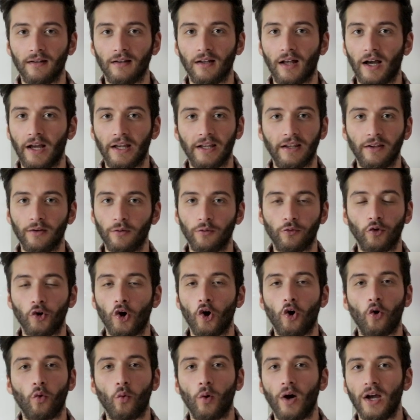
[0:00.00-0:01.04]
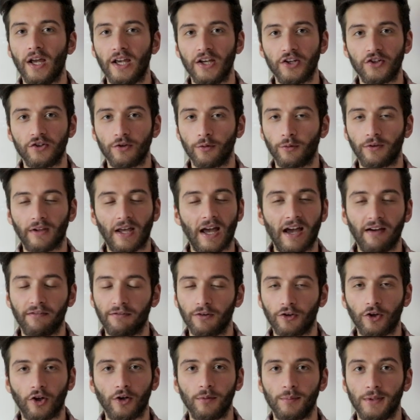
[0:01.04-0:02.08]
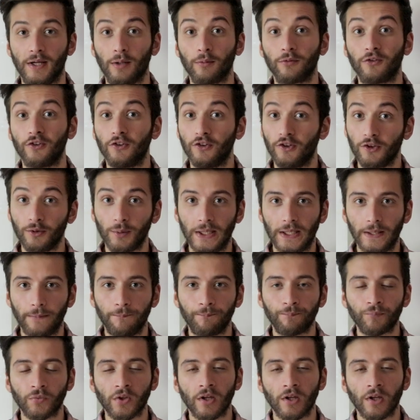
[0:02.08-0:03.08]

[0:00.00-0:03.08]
Like, there was no way she was ever going to be able to do it.